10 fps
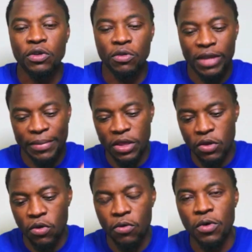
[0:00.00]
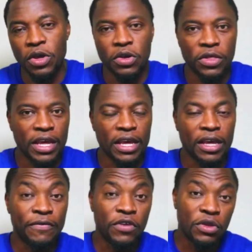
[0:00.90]
So let me know what you think.
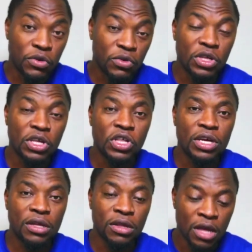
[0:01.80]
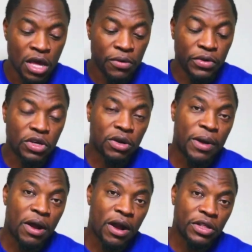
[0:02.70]
If you're new to the channel, we talk
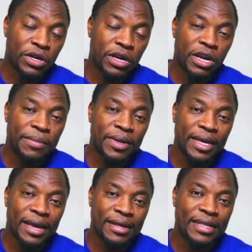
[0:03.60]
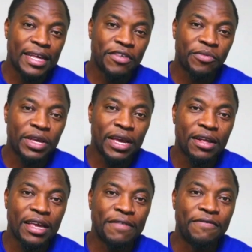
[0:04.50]
about how to earn money, how to save money, how
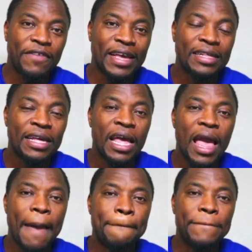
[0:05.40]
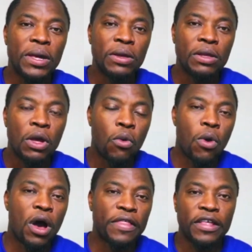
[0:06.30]
to invest and build
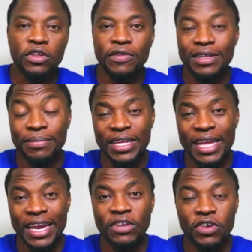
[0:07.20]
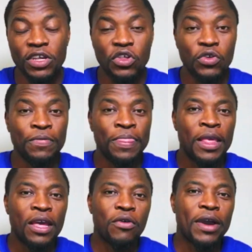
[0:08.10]
wealth. So that's something that interests you,
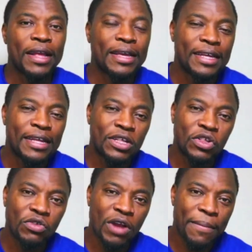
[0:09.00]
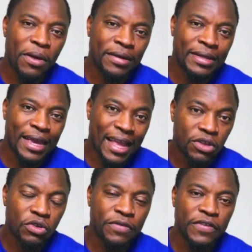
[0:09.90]
go ahead and hit that subscribe button and the
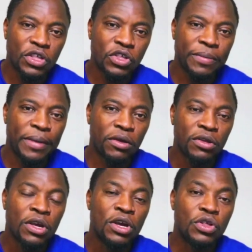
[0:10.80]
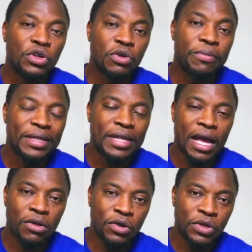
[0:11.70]
notification bell so you don't miss
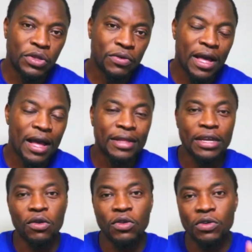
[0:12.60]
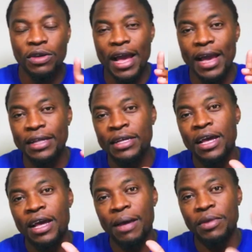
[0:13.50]
out on new content. Also guys,
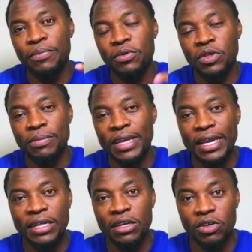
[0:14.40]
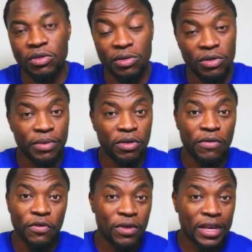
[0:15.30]
I'm gonna put some links in the description below
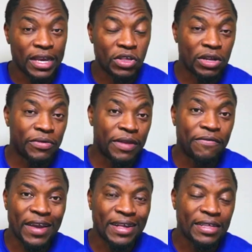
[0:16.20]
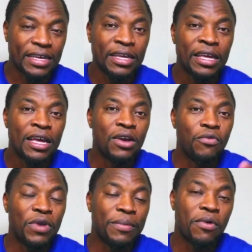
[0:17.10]
if you want to get started with investing.
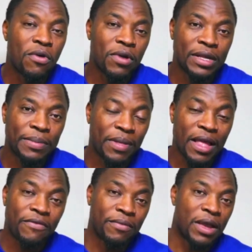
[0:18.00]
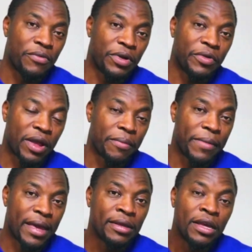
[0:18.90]
WEBULL is a platform that we
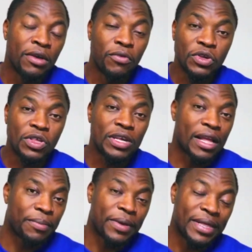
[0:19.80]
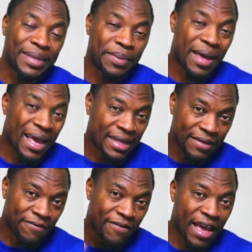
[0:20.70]
recommend. When you sign up and
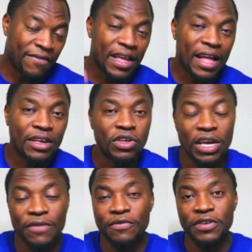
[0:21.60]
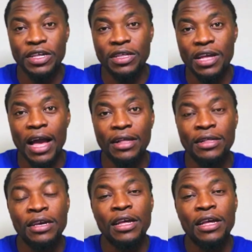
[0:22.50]
deposit $5, you get free stocks.